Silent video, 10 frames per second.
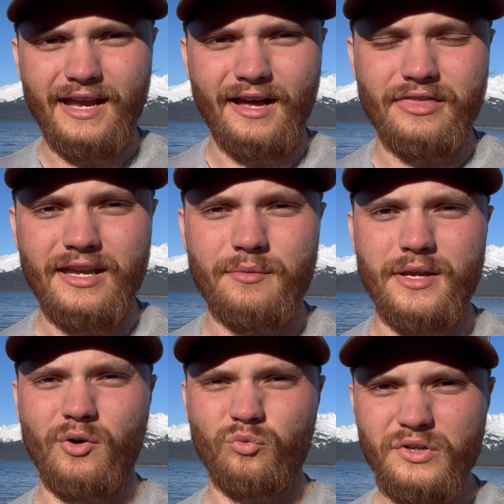I think it'd be
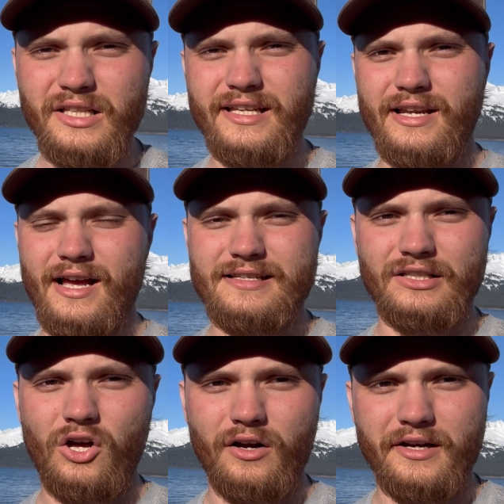a really nice
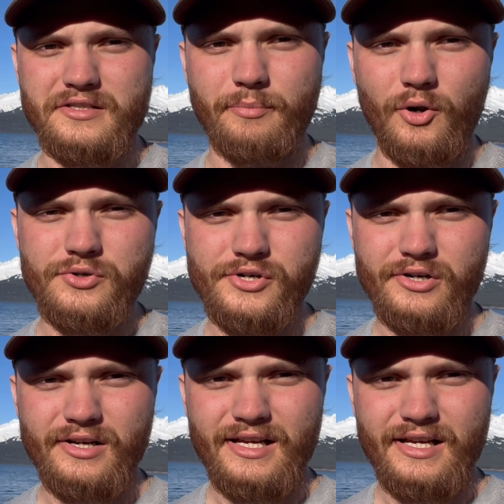long exposure